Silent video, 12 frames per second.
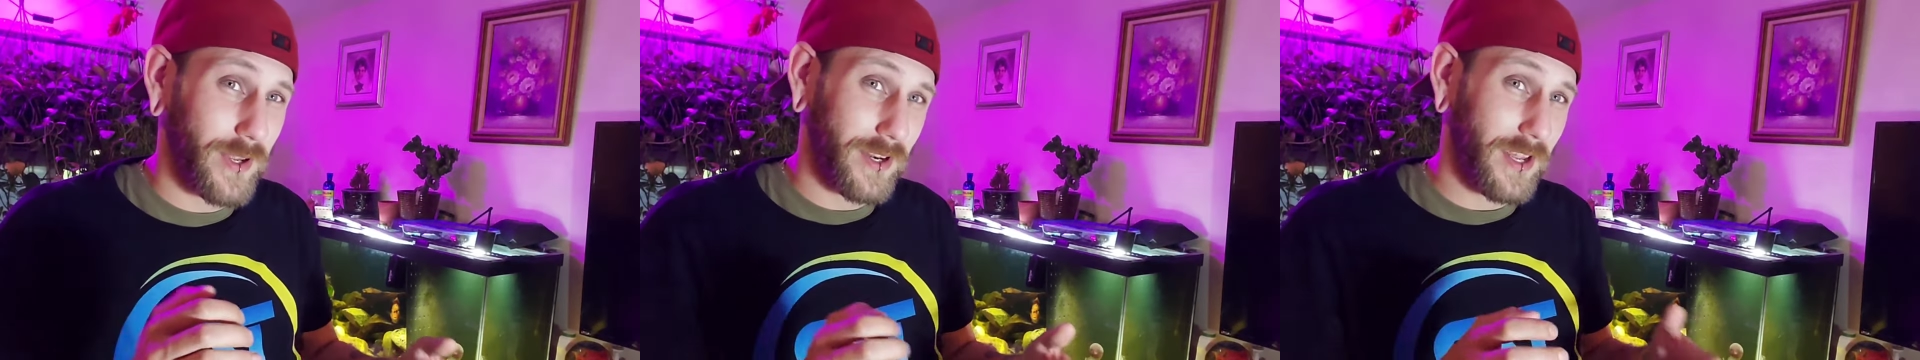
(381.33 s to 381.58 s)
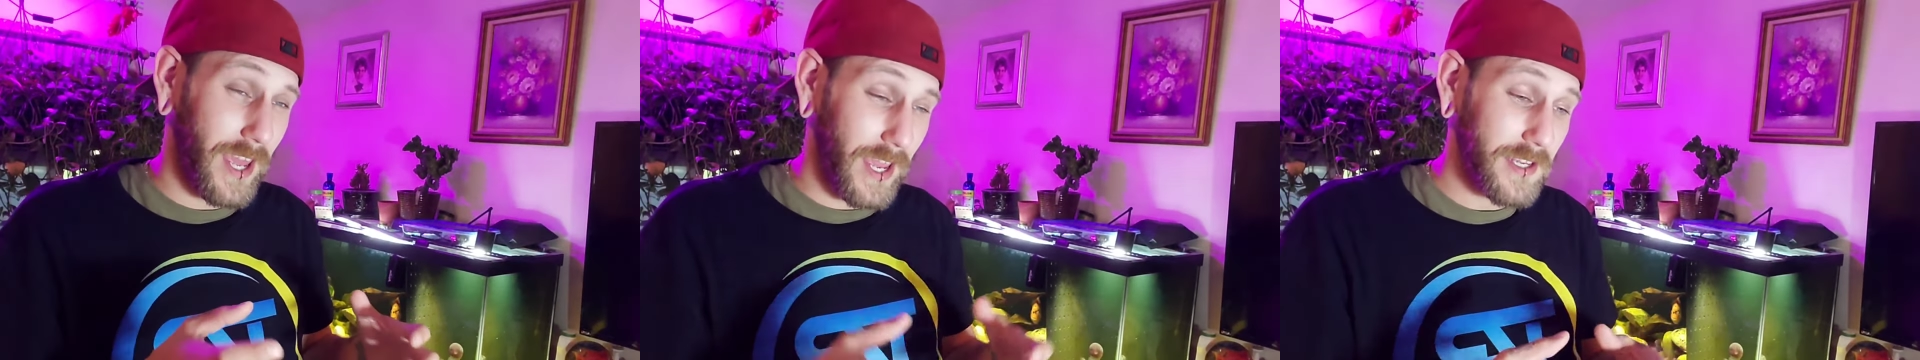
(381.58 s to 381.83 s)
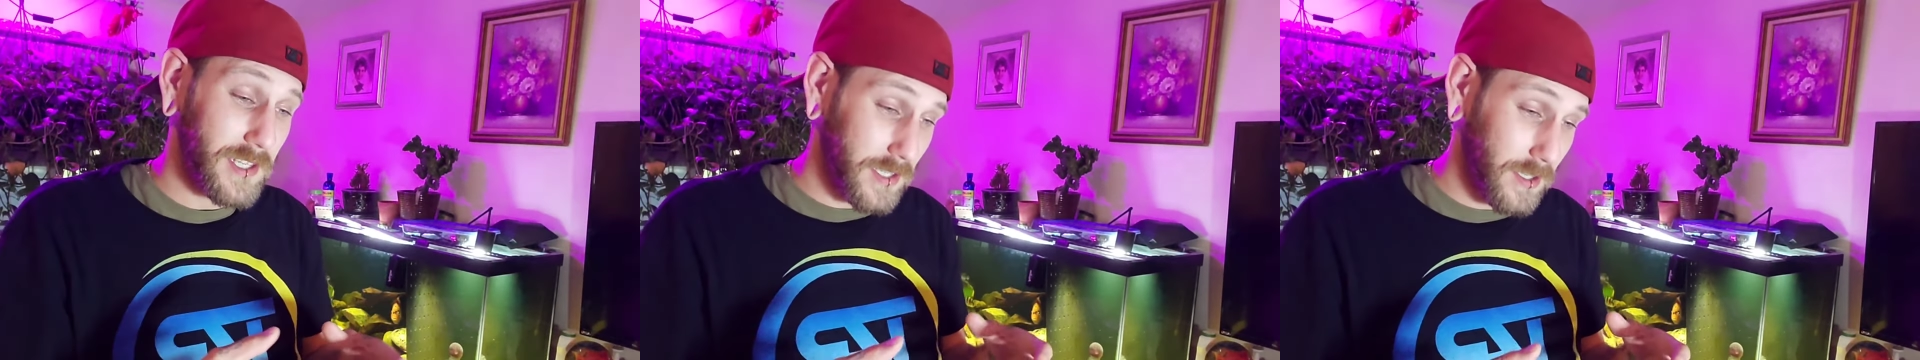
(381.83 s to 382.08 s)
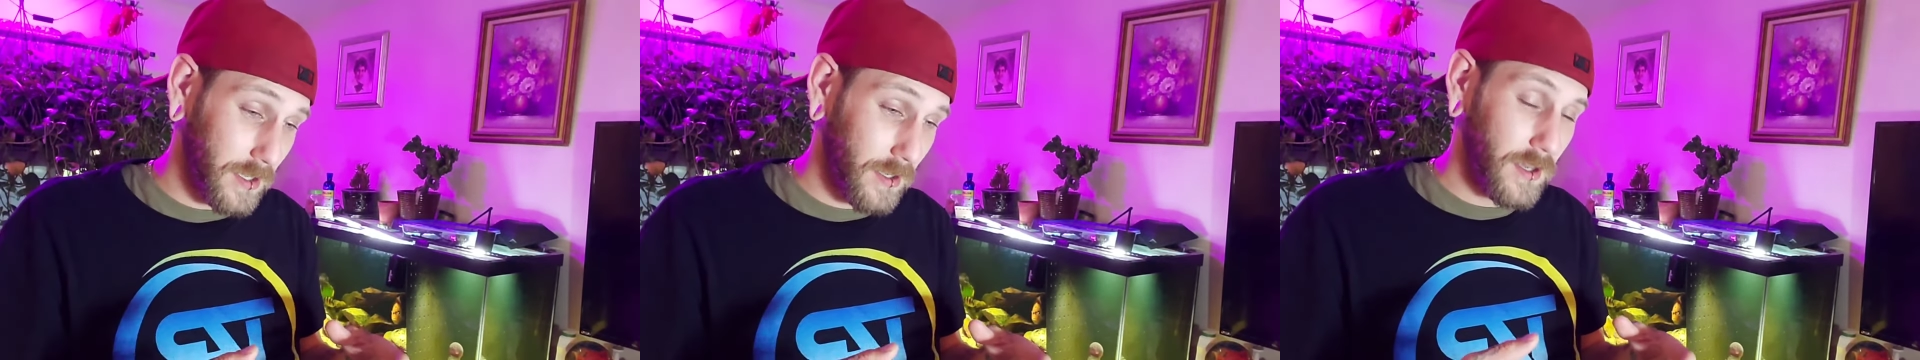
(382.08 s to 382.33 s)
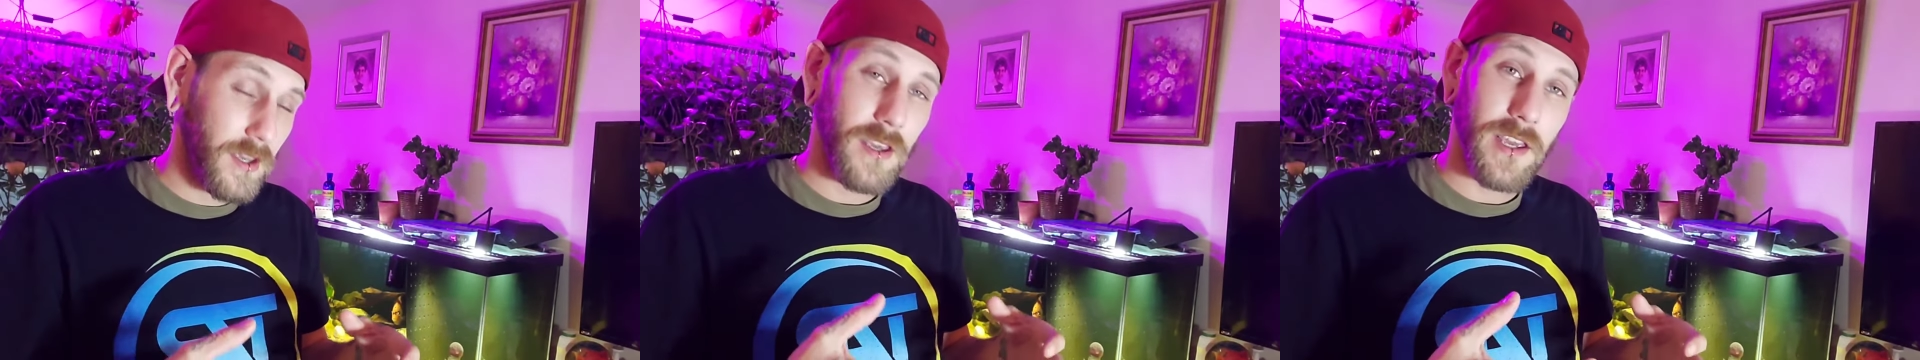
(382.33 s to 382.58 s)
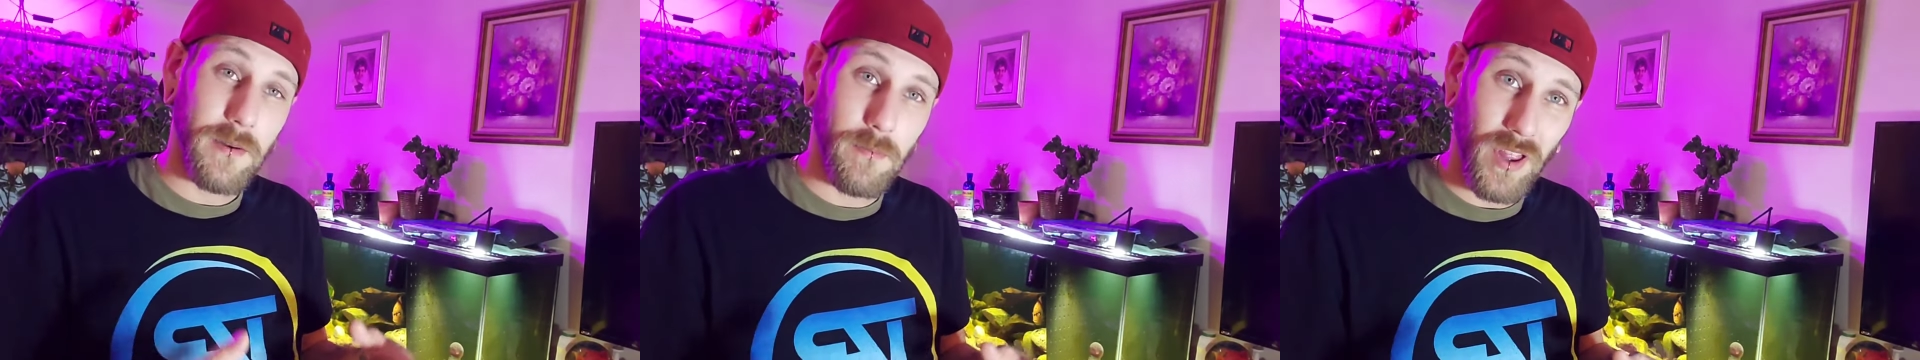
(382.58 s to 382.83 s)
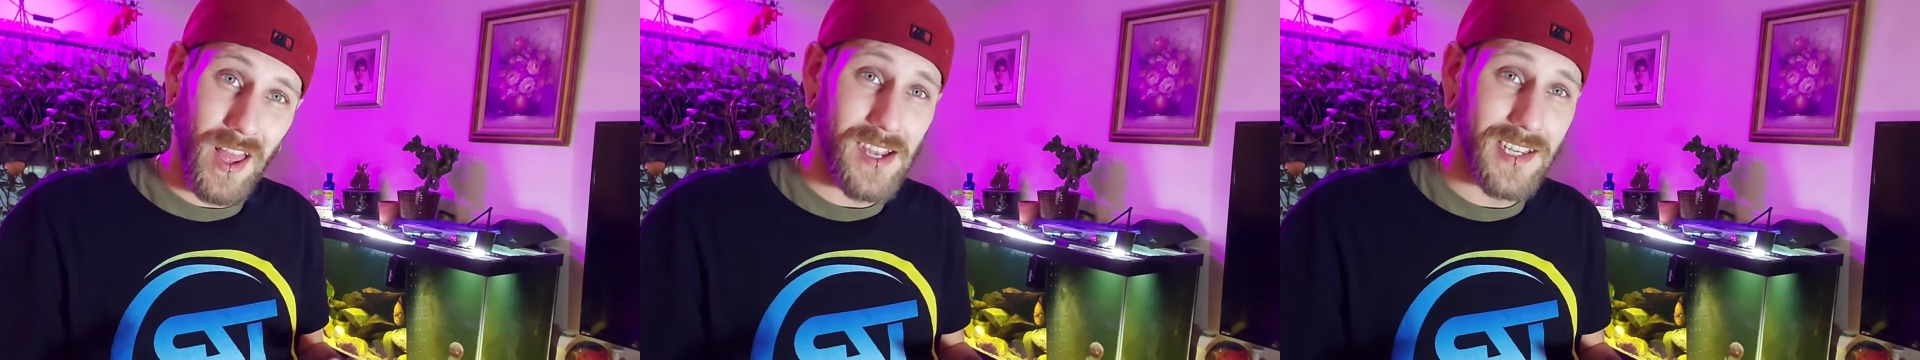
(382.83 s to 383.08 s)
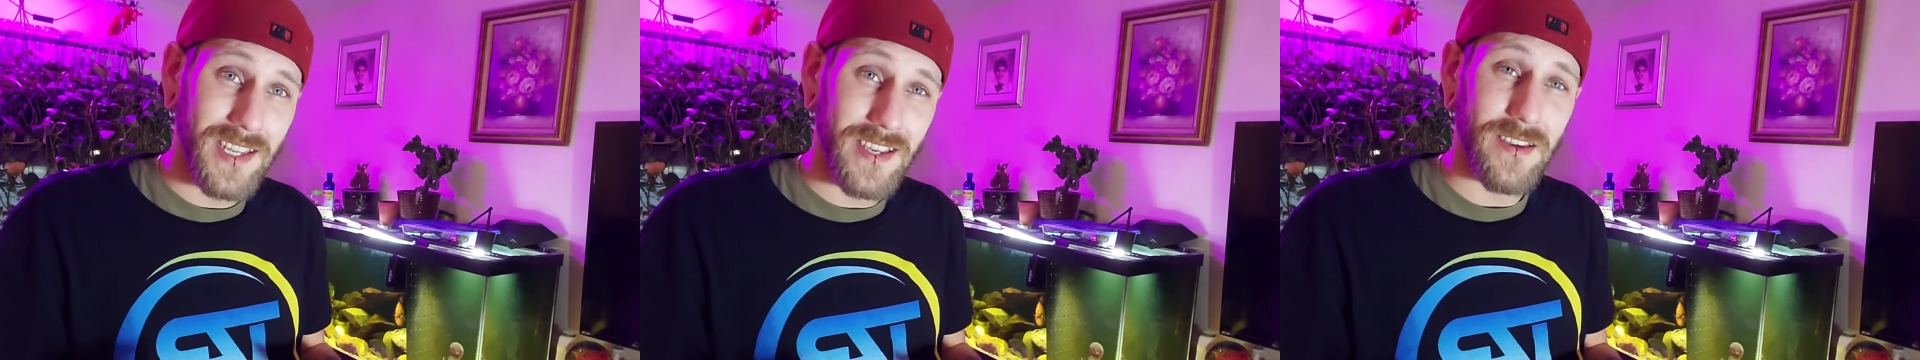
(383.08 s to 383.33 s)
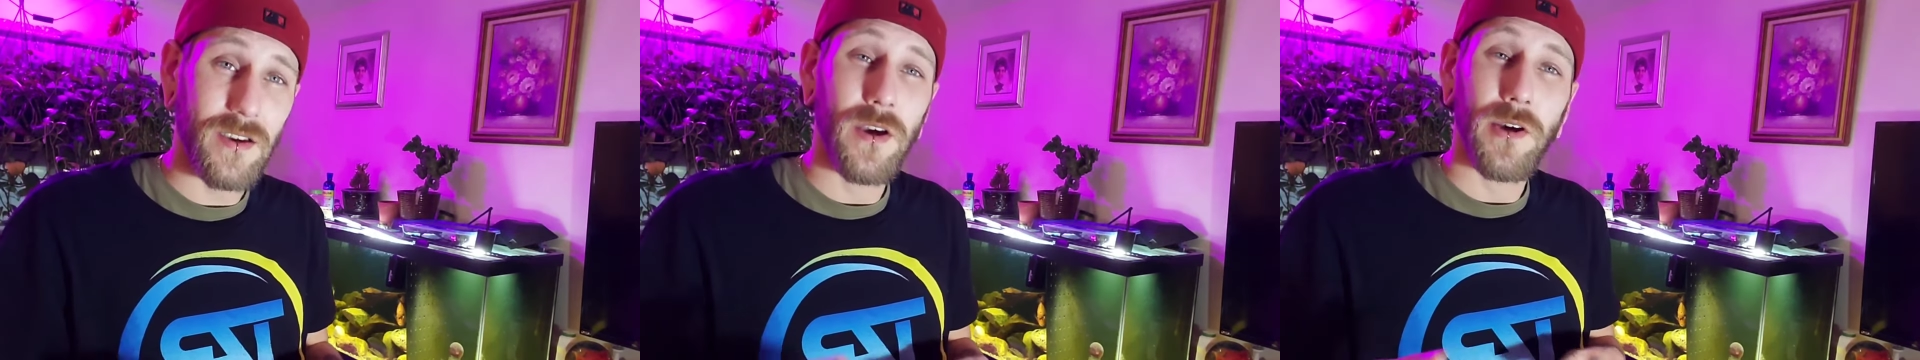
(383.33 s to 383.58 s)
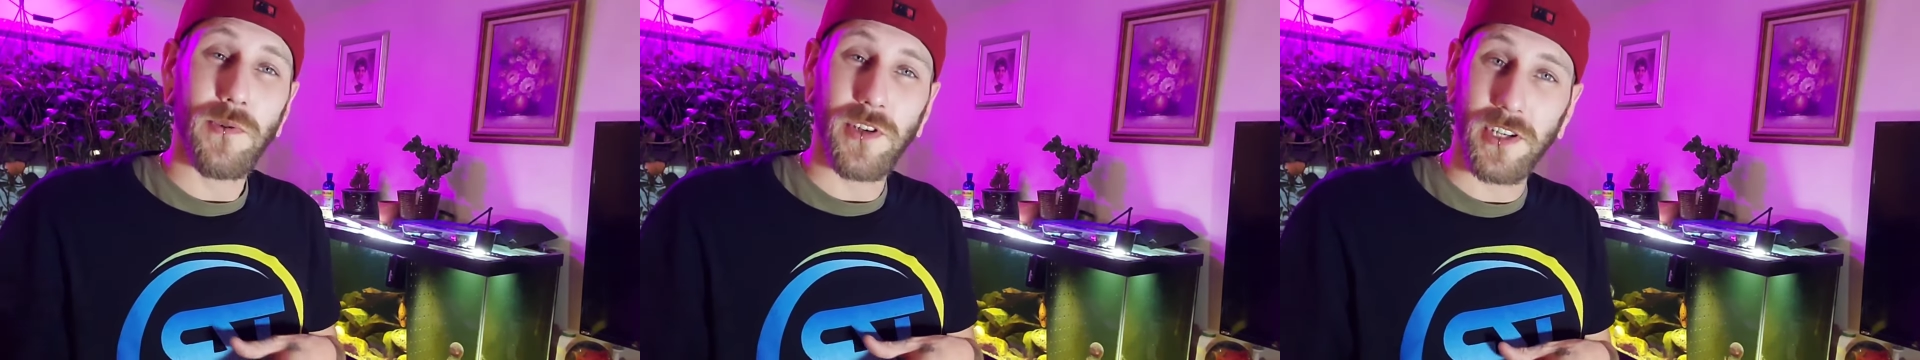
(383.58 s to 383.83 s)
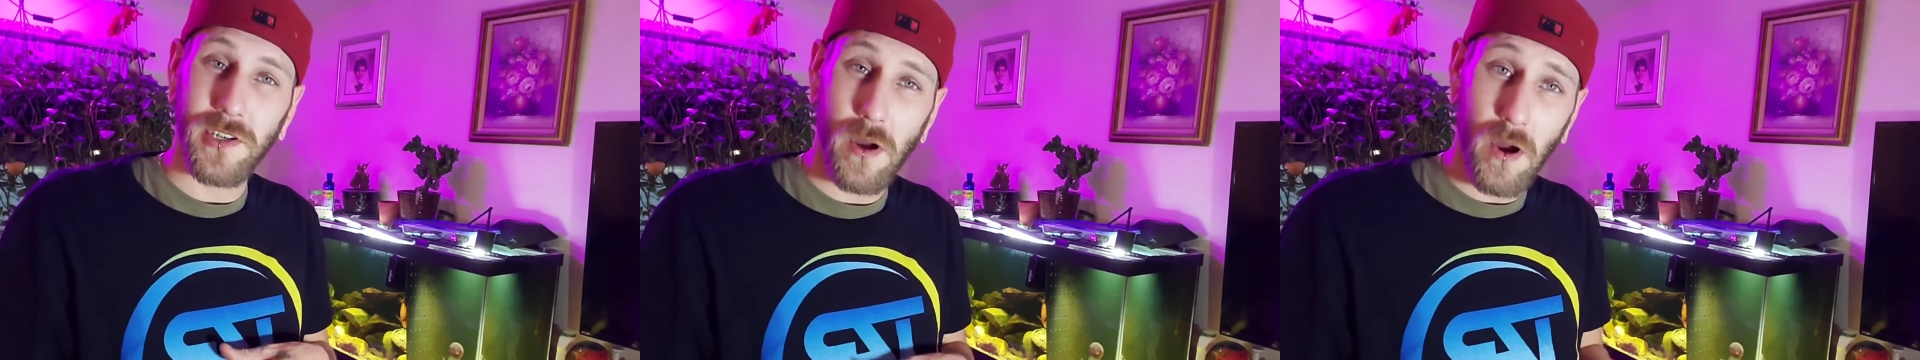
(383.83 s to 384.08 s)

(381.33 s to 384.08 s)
encased in plastic, which is